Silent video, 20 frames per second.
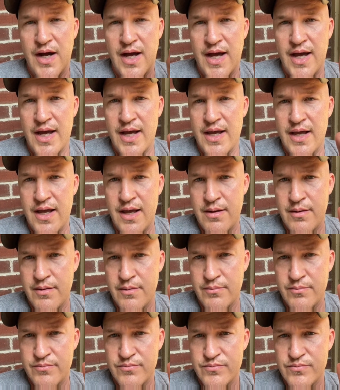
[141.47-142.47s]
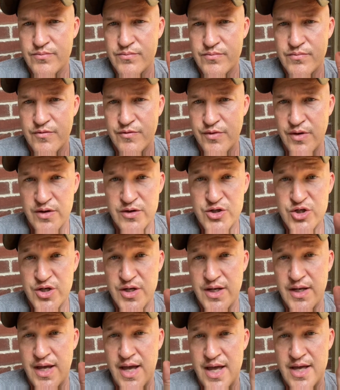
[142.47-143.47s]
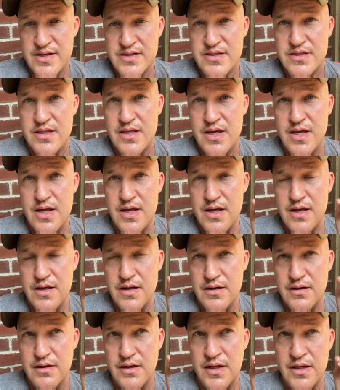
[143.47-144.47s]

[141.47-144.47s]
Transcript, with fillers: I am functioning as the